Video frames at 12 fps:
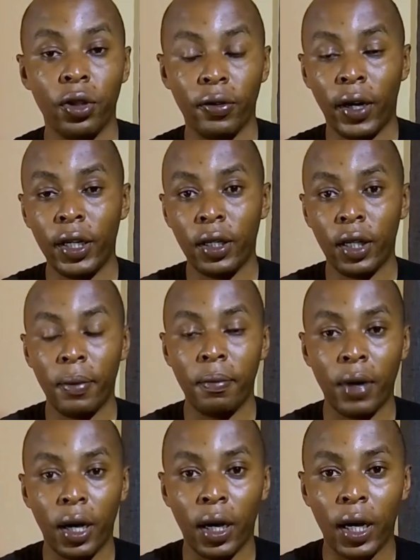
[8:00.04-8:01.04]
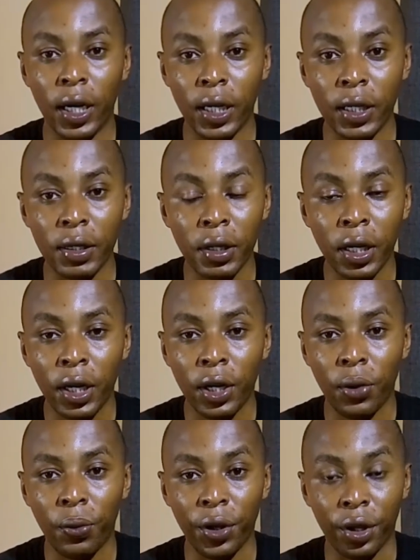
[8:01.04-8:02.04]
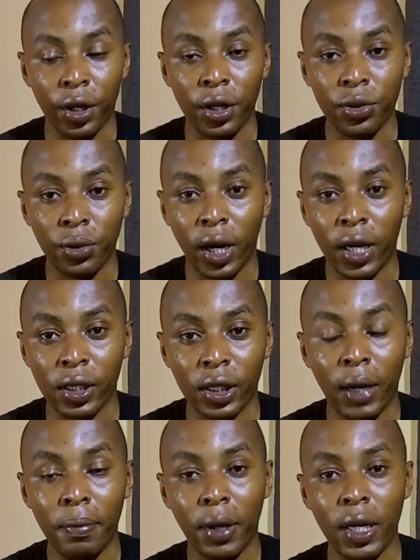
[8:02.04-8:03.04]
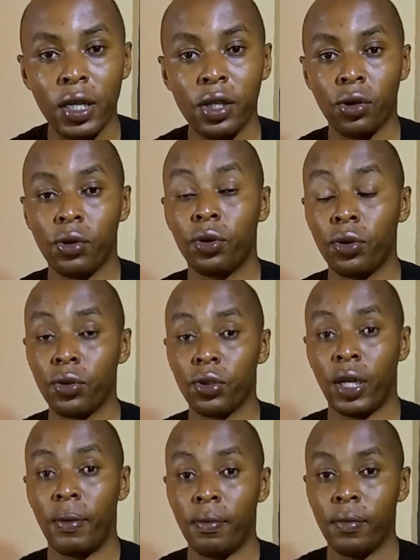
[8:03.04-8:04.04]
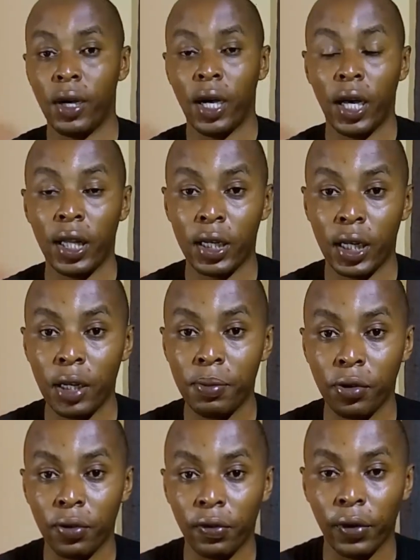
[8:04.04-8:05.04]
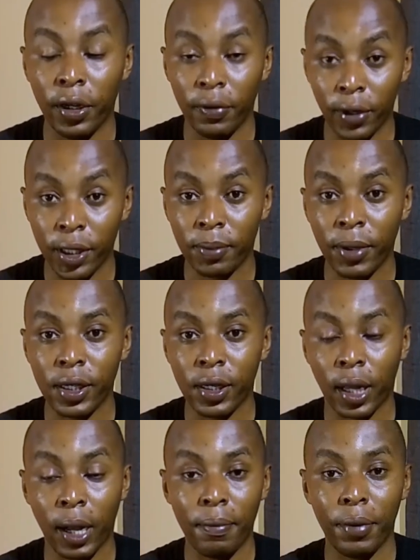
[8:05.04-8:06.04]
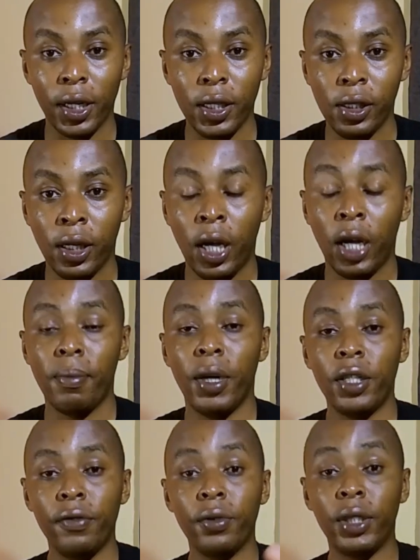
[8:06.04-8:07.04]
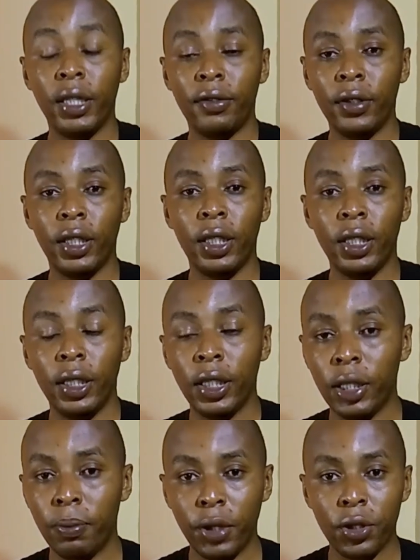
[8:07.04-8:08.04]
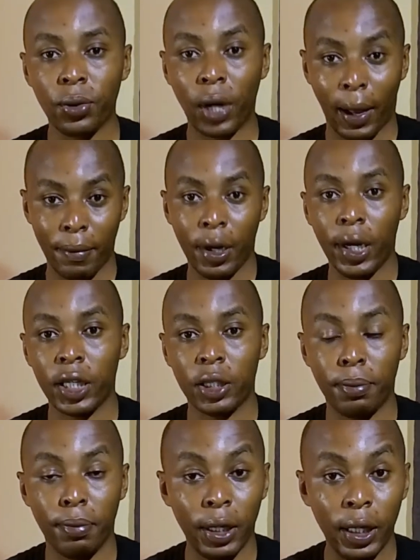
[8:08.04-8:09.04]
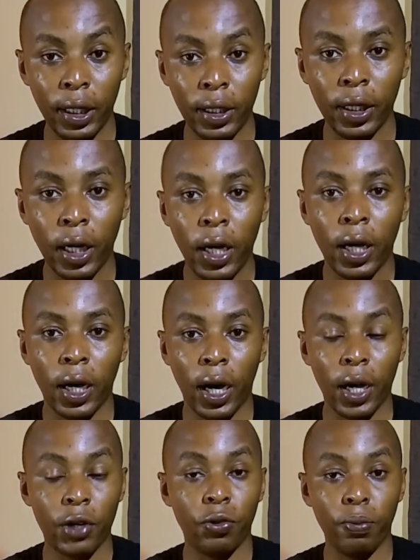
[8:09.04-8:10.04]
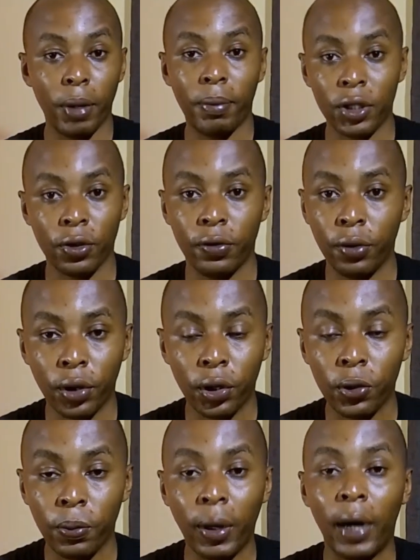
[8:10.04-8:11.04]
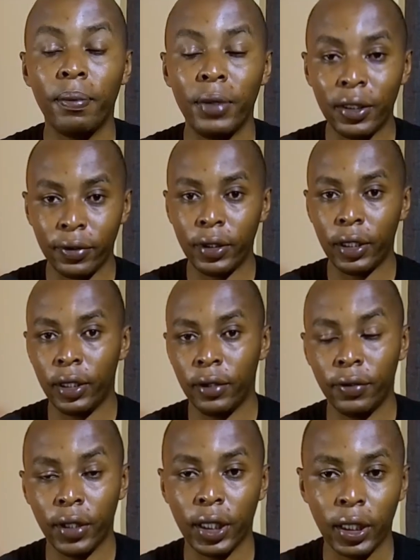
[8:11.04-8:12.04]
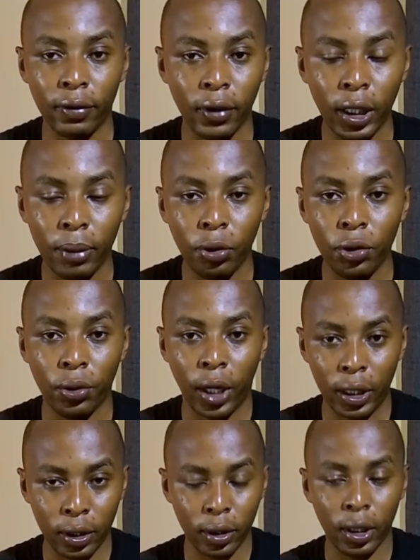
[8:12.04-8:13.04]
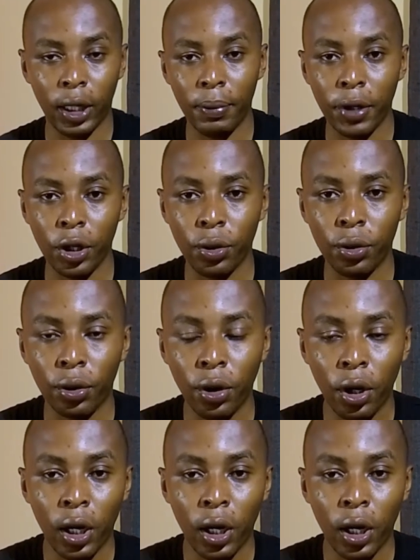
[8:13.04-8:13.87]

will find them with insurance companies and also some other types of investment companies. But if you definitely need me to come and explain to members of your group, I'm definitely very available. You can let me know